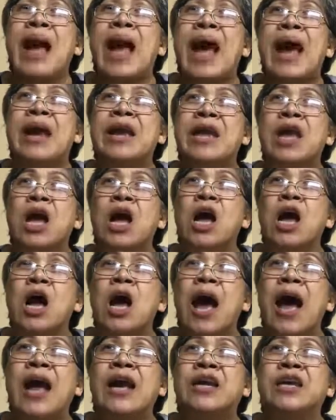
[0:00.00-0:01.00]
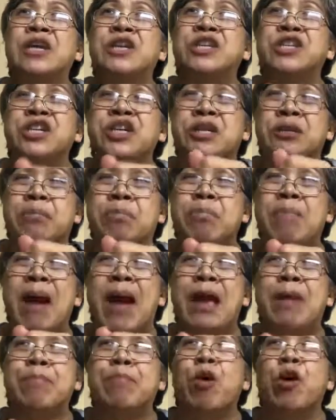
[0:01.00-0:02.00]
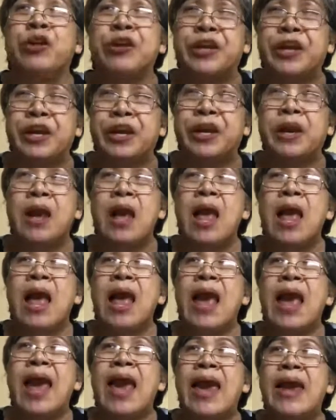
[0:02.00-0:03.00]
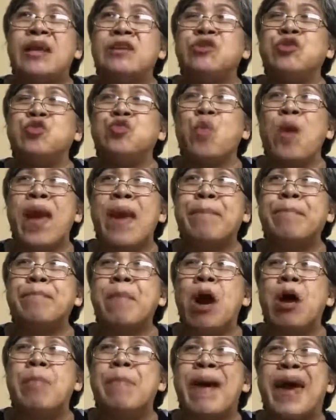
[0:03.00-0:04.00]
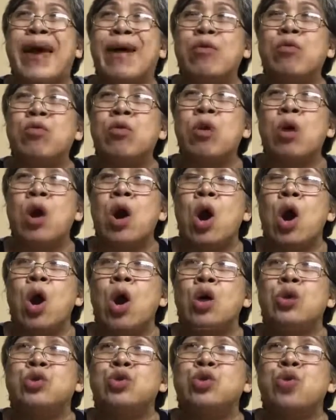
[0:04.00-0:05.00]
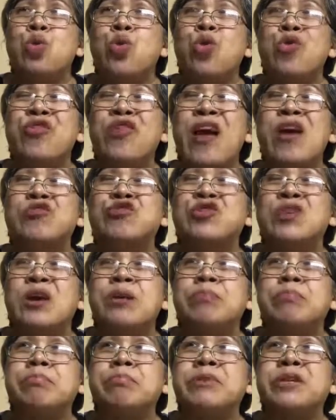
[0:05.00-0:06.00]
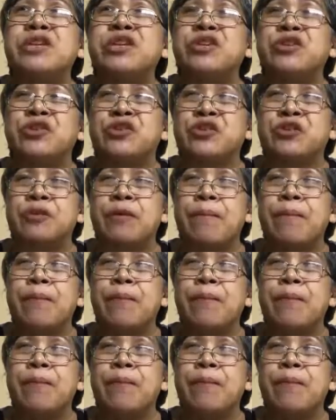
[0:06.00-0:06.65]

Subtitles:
I heated my body and swam about 2,000 meters.